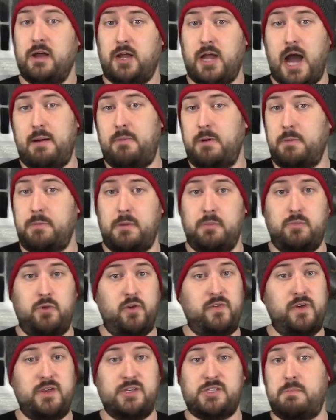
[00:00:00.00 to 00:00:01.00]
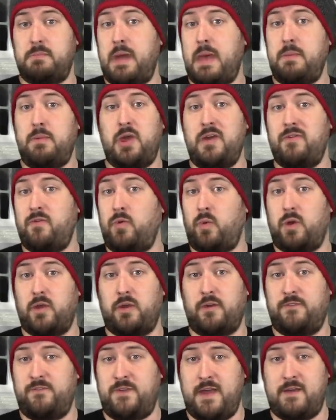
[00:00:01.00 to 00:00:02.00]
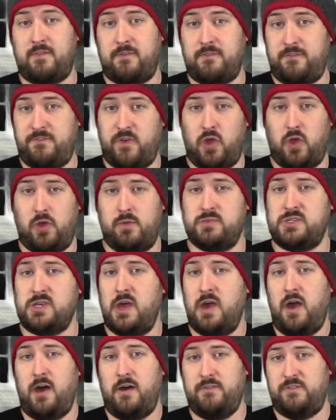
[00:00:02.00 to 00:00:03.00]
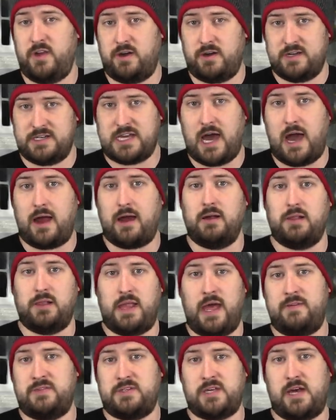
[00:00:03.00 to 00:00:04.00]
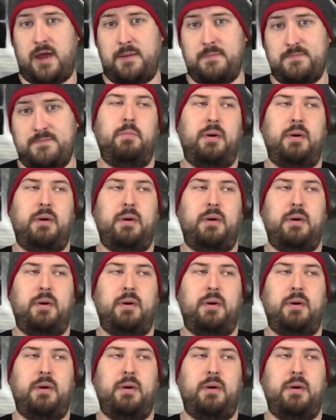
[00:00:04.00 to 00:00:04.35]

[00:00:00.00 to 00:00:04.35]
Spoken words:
comic book movies and maybe even one of their favorite films of their entire lifetime.